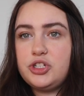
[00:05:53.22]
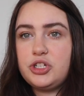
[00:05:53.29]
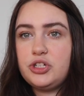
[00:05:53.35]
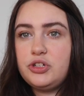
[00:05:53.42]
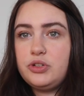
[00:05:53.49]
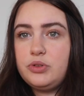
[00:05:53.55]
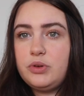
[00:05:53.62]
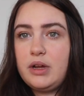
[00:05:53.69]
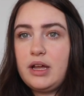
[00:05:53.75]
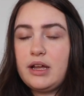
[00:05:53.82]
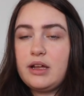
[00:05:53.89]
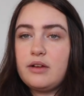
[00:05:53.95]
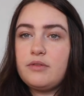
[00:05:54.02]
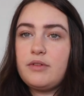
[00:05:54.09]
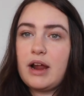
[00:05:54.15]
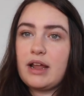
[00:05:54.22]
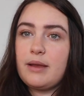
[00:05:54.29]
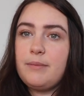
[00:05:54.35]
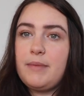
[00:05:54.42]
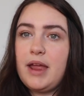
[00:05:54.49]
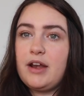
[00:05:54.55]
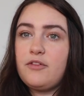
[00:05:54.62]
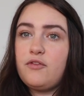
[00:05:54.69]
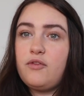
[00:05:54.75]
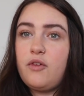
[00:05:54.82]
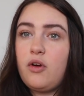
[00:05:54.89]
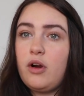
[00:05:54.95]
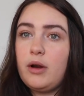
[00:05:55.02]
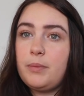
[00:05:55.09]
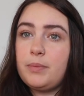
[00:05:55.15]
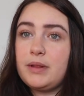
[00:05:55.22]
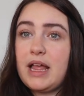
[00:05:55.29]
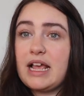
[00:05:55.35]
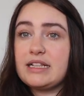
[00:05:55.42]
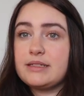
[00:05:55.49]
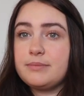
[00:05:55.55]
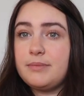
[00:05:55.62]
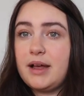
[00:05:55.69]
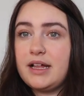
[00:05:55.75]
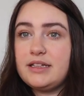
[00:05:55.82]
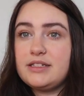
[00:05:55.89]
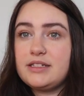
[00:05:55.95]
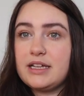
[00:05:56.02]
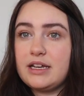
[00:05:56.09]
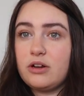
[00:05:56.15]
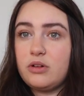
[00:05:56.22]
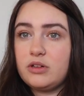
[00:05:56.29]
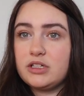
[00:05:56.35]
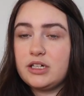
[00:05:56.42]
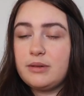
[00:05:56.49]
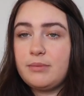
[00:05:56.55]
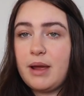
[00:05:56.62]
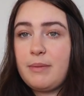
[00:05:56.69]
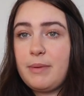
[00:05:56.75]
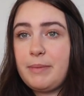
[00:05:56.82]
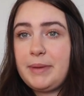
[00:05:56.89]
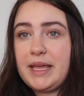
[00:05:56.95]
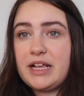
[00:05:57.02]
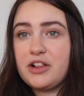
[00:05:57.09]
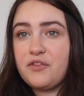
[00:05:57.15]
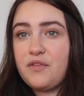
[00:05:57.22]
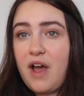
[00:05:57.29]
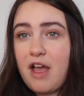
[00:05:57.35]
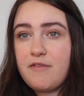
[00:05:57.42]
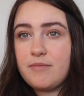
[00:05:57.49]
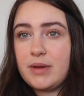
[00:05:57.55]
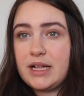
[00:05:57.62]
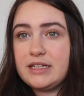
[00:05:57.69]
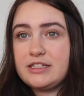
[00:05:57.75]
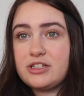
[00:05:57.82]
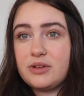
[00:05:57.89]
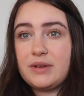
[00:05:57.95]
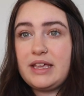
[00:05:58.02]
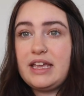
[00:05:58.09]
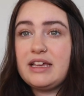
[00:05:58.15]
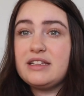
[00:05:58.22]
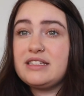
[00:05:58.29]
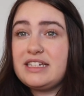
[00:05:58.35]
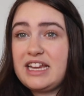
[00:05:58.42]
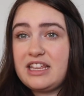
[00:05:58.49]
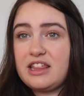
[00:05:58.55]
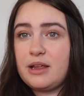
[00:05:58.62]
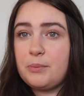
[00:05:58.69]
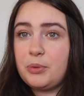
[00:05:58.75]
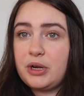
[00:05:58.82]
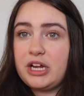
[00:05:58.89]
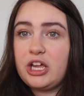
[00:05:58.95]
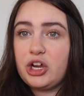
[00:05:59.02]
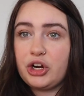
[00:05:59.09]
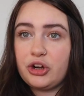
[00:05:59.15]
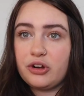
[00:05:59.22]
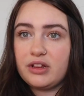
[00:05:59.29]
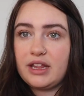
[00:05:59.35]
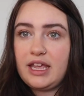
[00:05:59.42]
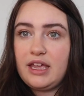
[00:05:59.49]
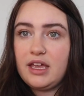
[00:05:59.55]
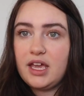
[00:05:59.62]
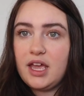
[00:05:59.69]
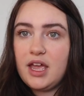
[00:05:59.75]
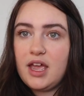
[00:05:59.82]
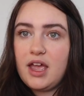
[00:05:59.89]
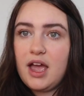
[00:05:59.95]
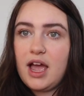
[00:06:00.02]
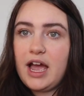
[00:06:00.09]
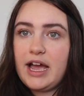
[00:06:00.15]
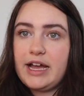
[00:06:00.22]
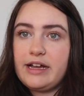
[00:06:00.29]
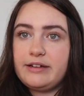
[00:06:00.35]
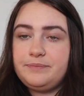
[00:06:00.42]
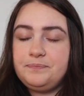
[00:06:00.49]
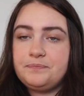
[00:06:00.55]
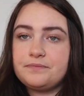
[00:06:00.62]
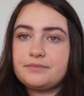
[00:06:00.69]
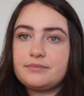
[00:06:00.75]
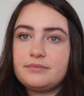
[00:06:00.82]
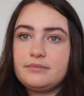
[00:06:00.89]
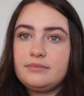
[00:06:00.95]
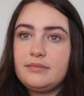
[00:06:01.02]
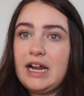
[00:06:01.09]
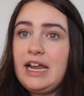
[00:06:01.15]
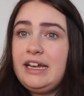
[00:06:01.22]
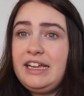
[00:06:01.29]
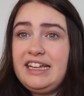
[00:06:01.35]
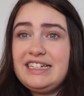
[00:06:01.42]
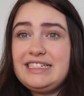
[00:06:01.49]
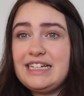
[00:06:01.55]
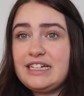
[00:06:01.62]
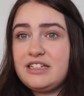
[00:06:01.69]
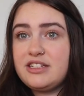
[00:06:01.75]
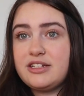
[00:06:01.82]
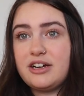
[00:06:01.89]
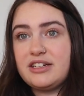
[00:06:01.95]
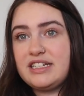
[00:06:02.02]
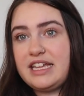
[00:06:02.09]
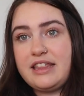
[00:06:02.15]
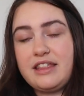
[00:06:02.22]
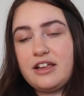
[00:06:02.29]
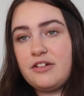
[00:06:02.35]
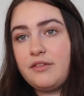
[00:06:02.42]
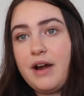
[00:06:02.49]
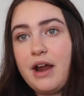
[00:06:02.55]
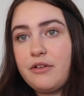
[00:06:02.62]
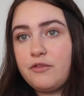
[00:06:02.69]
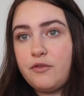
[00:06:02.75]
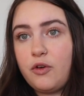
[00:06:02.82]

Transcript: do recommend 4+ months and older. My baby is 5 months, so he is teething pretty early. And he did start teething around